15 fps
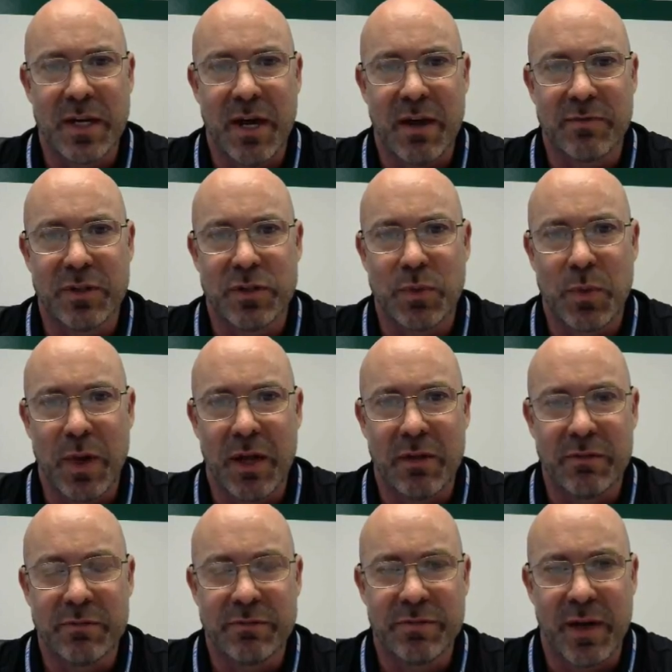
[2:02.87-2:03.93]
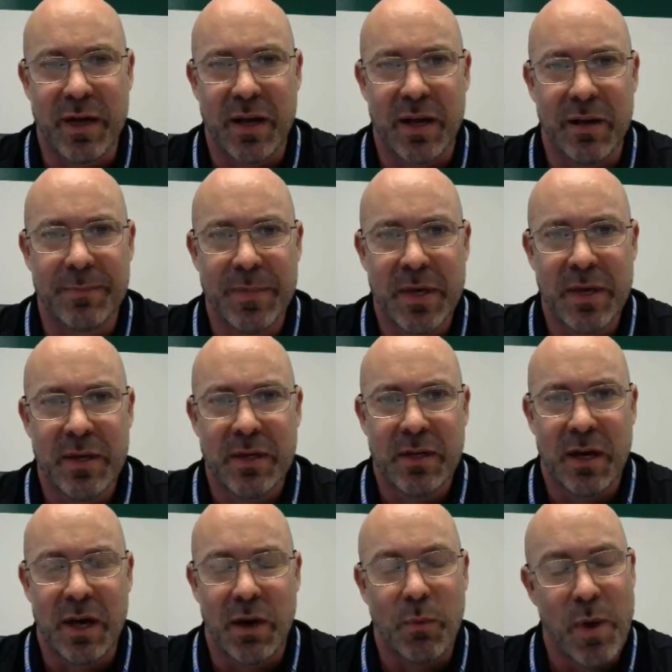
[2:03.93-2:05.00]
have the 12,
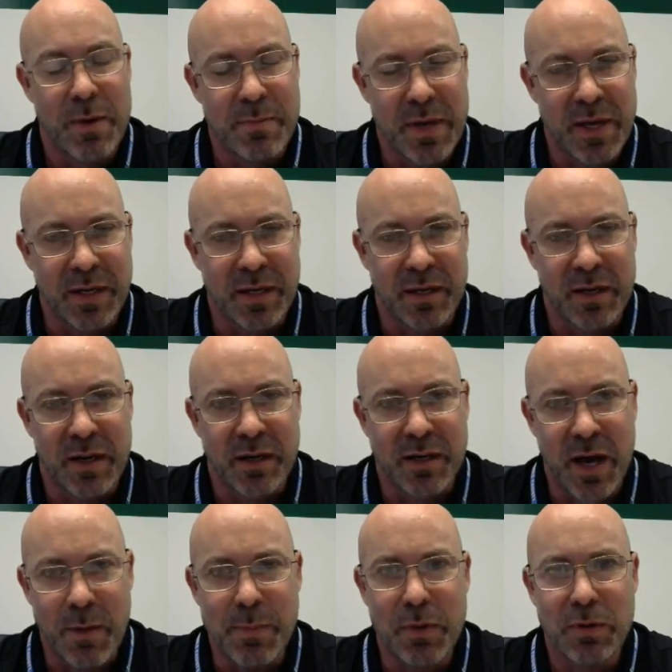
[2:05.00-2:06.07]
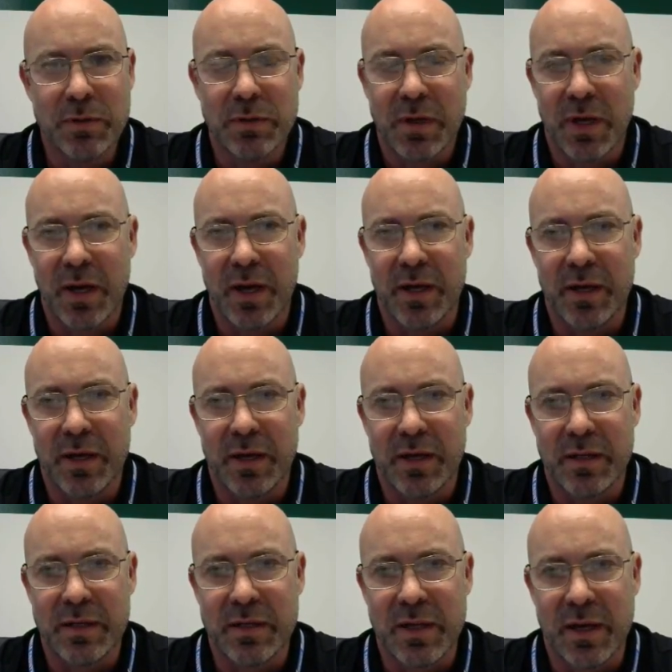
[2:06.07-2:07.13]
one being a couple,
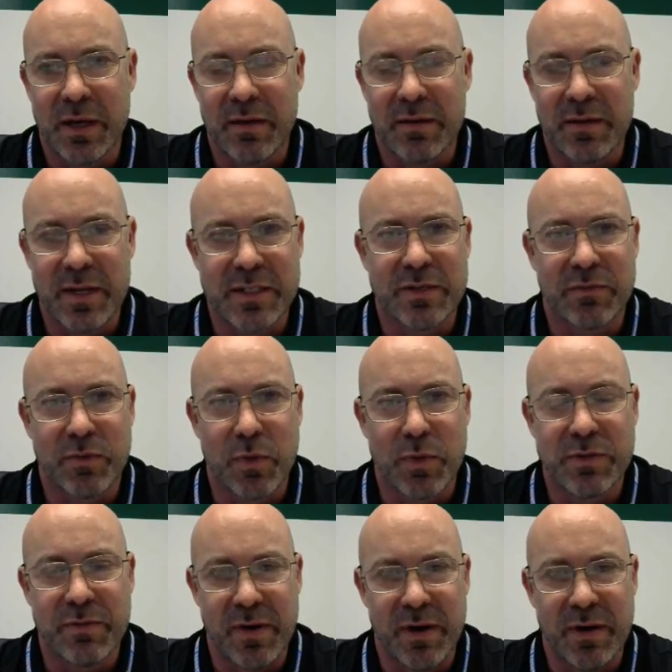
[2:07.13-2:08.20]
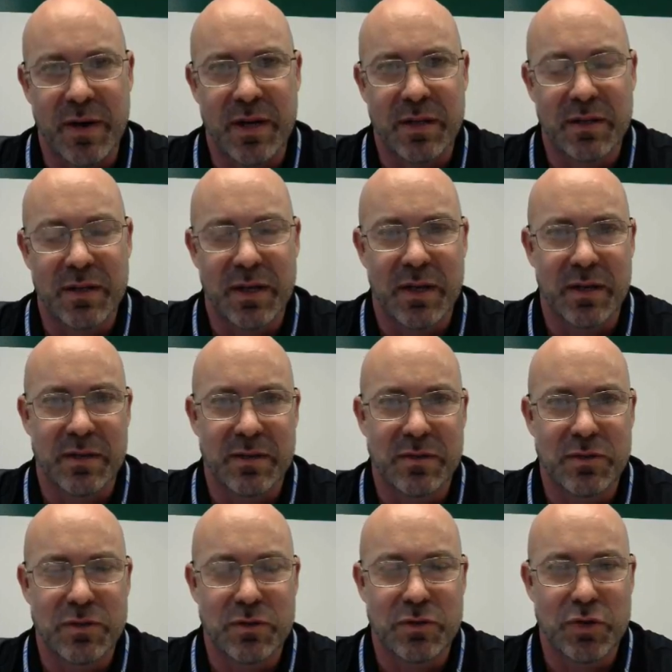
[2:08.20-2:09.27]
and that's, of course, very
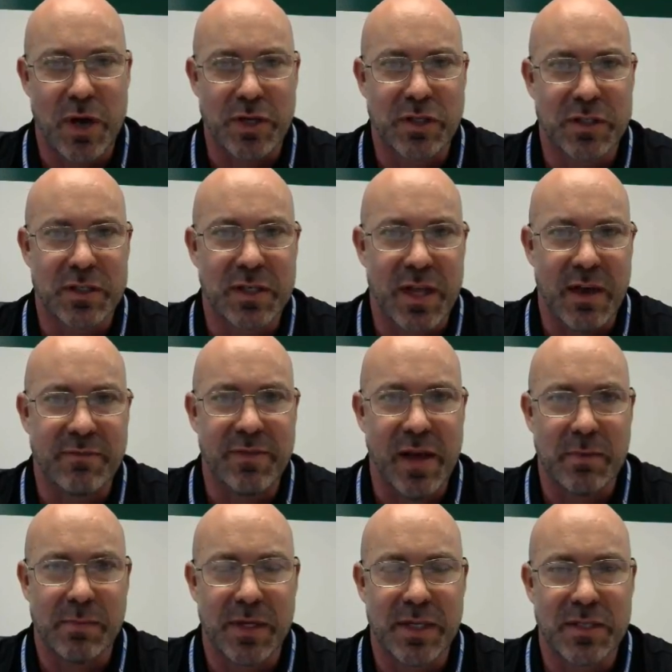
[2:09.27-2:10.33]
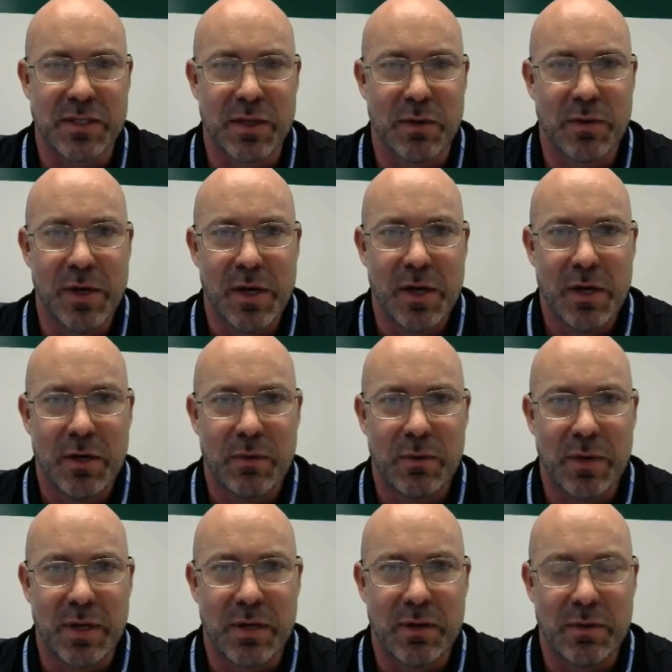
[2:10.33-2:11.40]
tragic to that family. So
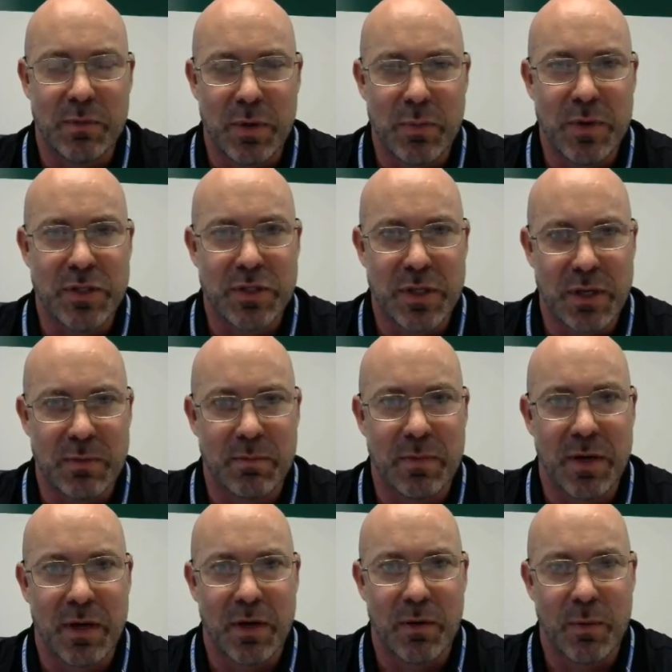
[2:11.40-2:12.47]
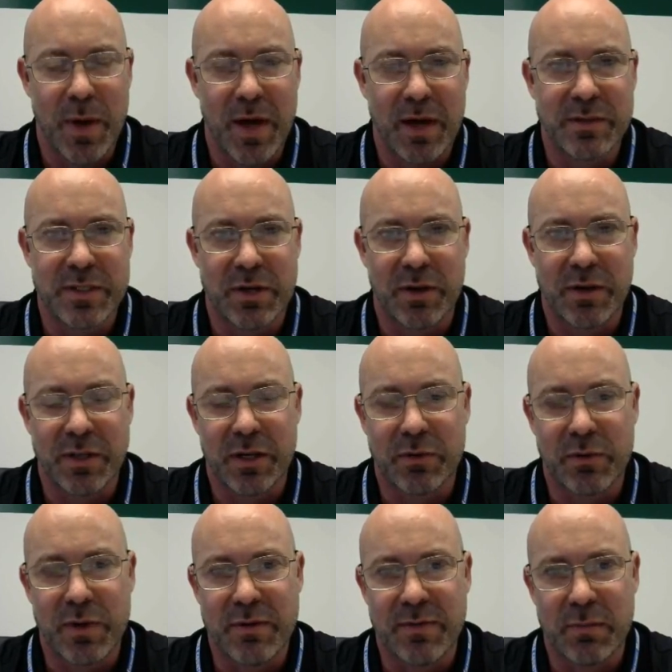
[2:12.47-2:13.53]
we wish them well during their
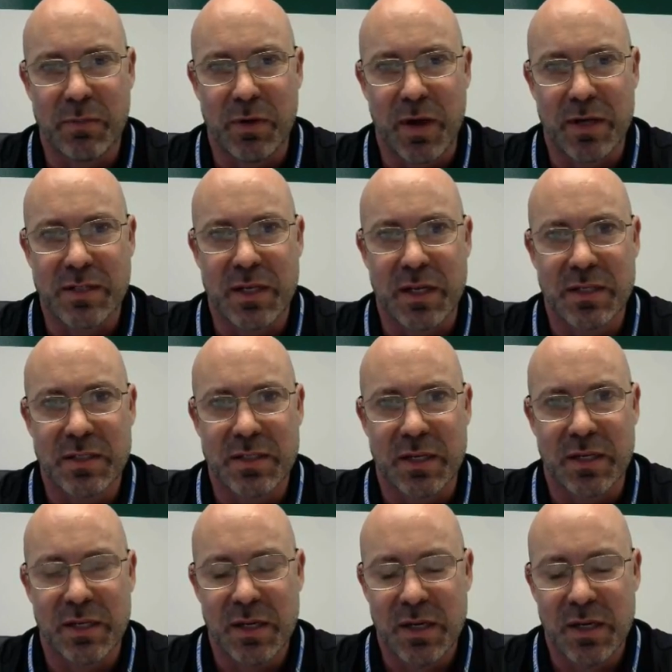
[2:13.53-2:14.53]
grieving process, and